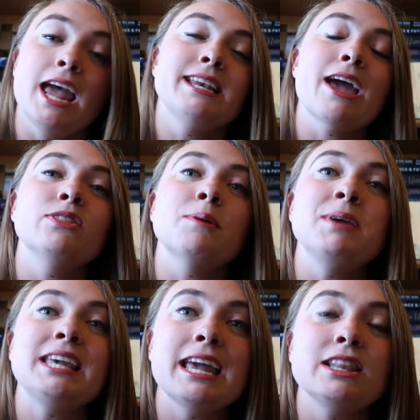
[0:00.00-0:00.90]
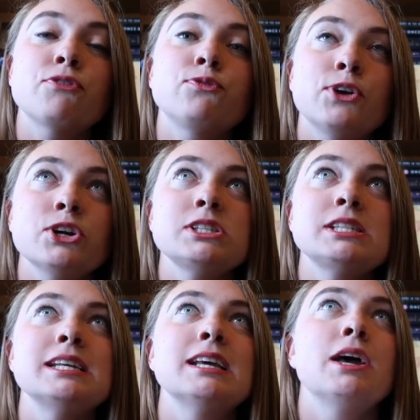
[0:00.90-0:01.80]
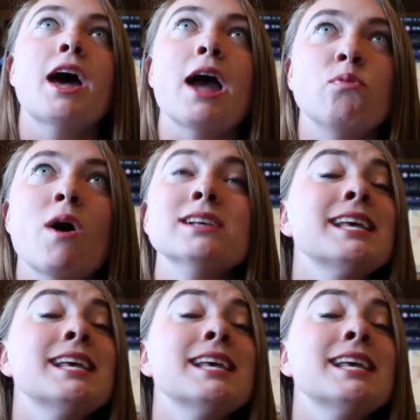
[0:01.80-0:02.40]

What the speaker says: Now the first, I want